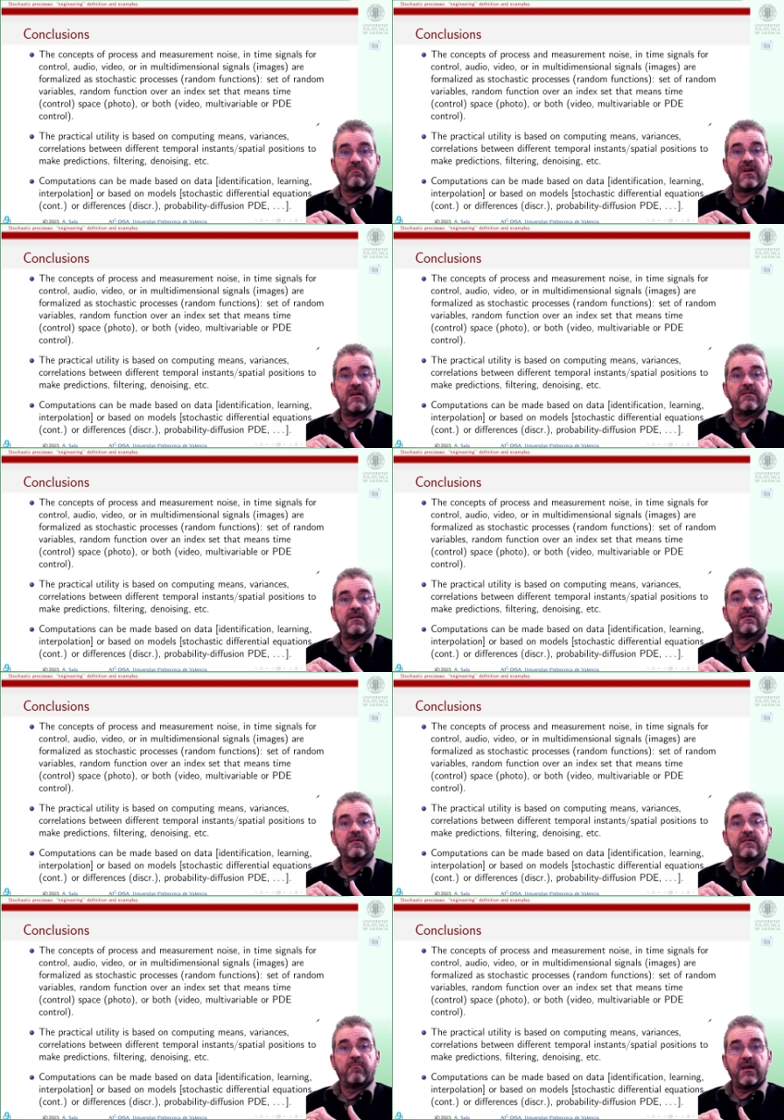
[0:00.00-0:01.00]
may be
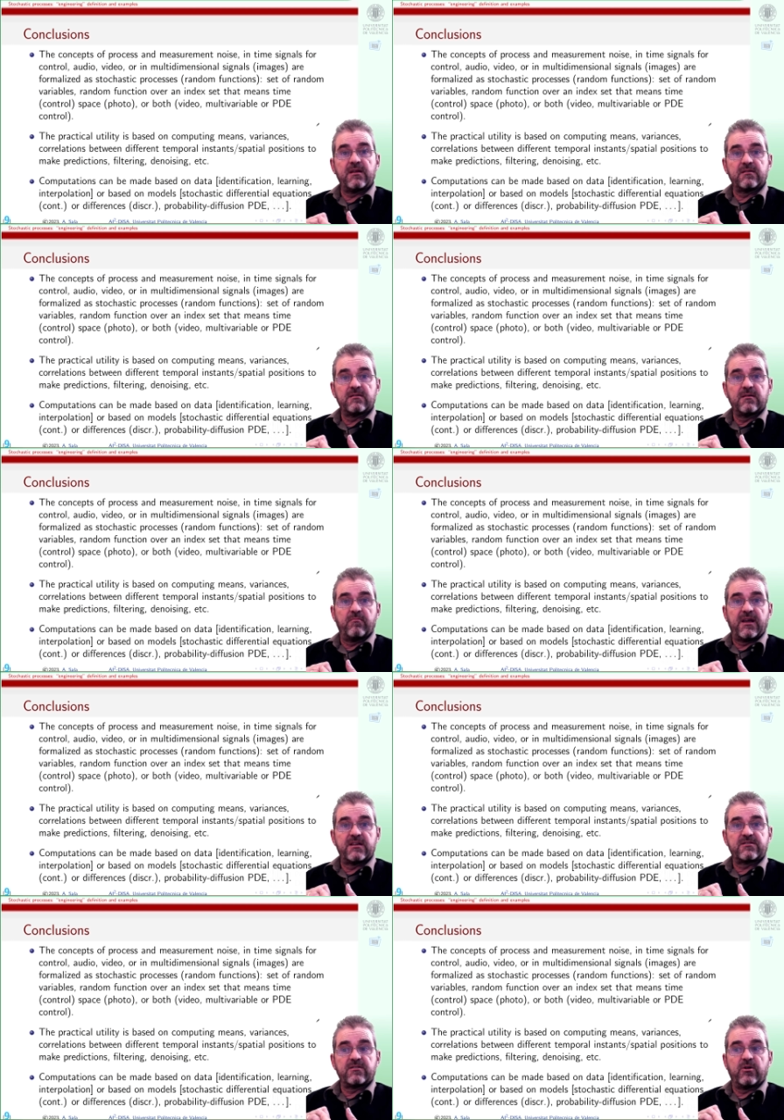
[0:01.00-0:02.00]
made
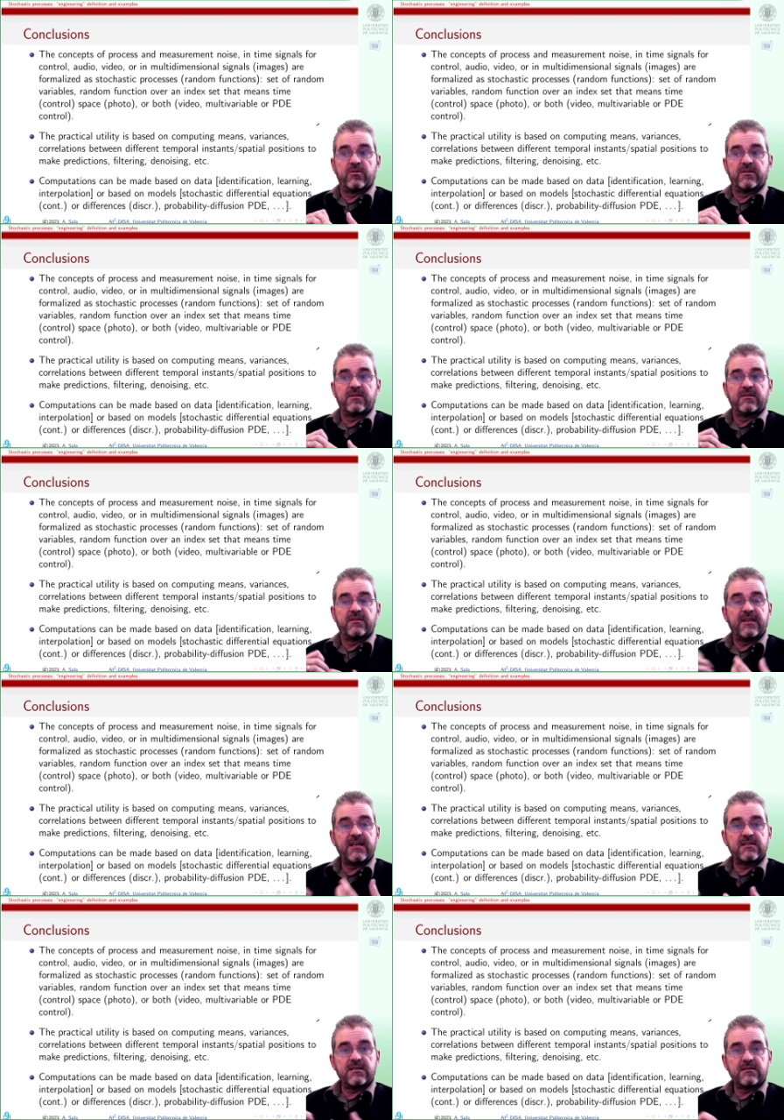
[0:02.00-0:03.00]
based on
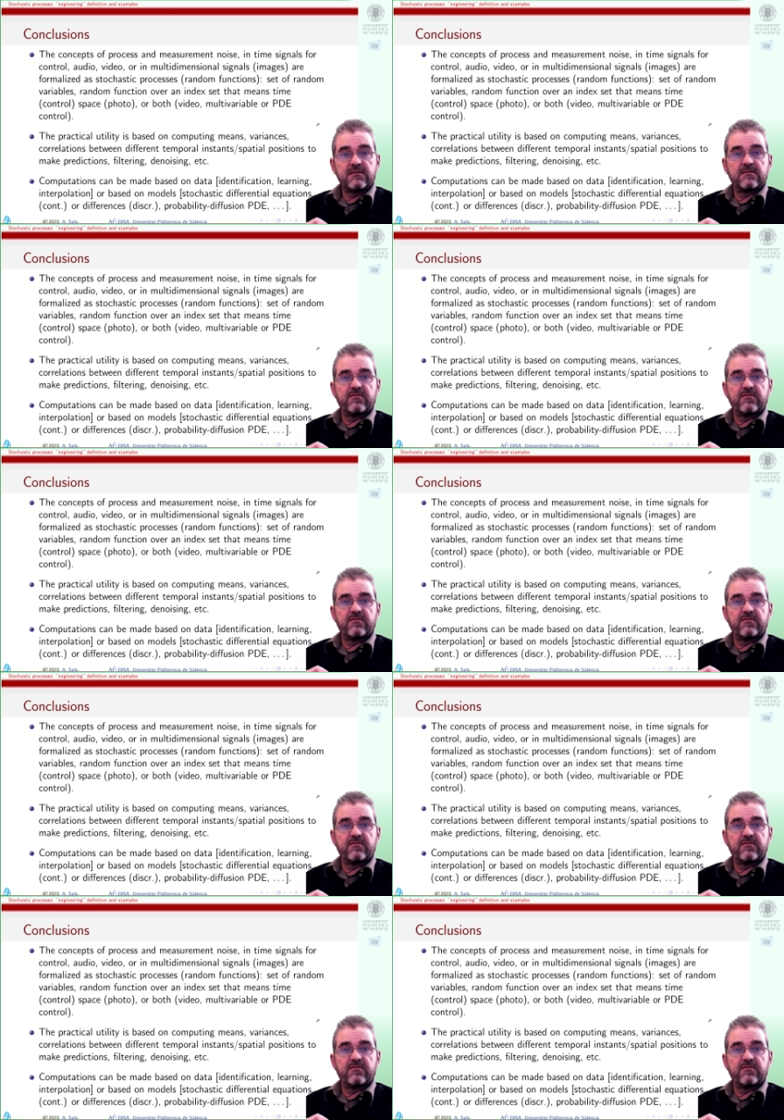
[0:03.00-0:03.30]
data